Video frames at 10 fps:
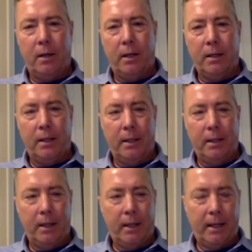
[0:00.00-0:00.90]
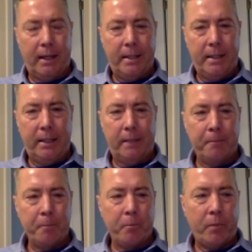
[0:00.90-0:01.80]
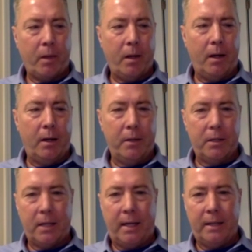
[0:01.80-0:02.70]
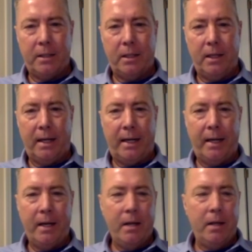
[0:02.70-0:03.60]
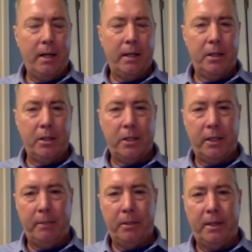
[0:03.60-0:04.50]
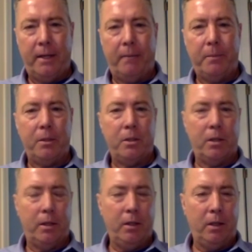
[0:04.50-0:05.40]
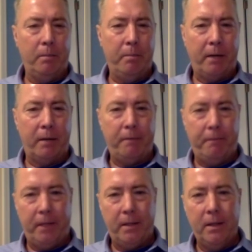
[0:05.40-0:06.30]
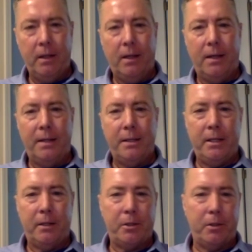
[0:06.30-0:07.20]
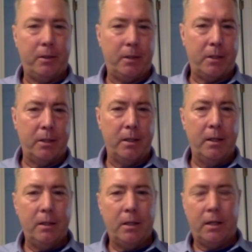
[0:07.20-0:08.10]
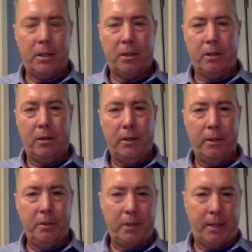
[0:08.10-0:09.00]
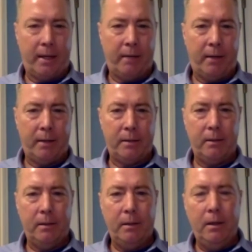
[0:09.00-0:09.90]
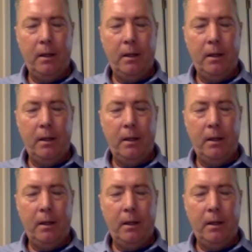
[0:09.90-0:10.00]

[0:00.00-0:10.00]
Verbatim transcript: and, and, and getting an idea uh, the size of the eye, the anterior chamber depth, so that you can better fit an ICL so it doesn't touch or induce a cataract.